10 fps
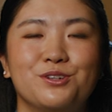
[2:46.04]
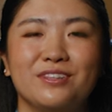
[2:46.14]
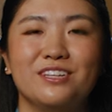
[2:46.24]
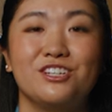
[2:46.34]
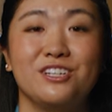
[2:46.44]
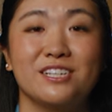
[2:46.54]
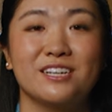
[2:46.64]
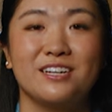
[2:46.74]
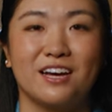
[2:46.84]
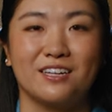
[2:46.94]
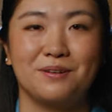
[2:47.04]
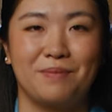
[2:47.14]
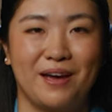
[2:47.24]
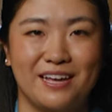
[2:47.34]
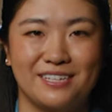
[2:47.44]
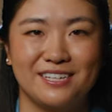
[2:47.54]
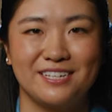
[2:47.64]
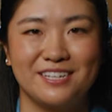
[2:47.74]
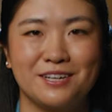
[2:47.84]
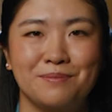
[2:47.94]
Join the She's Connected by
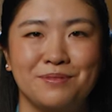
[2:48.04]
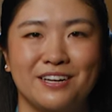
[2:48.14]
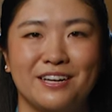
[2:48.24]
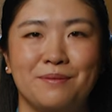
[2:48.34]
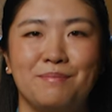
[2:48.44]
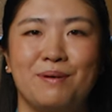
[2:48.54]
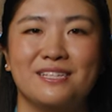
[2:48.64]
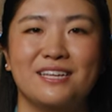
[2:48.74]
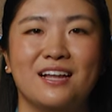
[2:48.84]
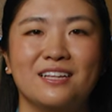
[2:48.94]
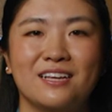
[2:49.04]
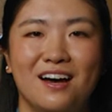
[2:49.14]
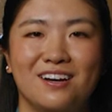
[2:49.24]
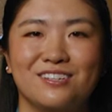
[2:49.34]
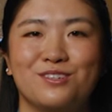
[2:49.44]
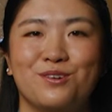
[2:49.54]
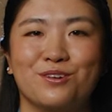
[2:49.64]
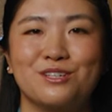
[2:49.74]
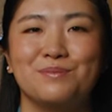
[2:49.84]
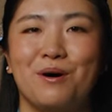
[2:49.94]
AT&T community by telling us
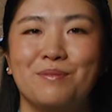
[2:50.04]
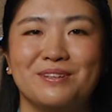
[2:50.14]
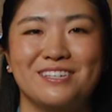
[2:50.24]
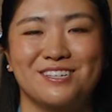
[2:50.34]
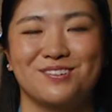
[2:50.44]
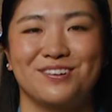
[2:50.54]
your small business